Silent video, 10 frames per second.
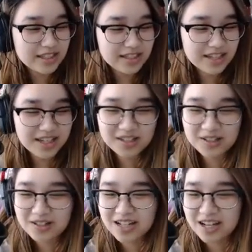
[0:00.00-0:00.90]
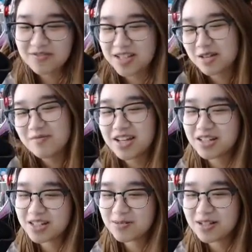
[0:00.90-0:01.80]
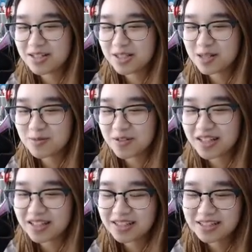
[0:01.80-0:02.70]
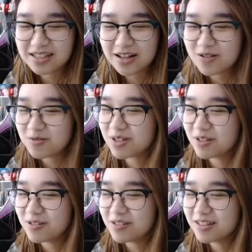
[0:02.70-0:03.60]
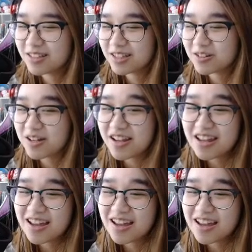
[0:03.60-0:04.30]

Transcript: Yeah, throw it. I'm like, I might as well at this point. Oh, two, three.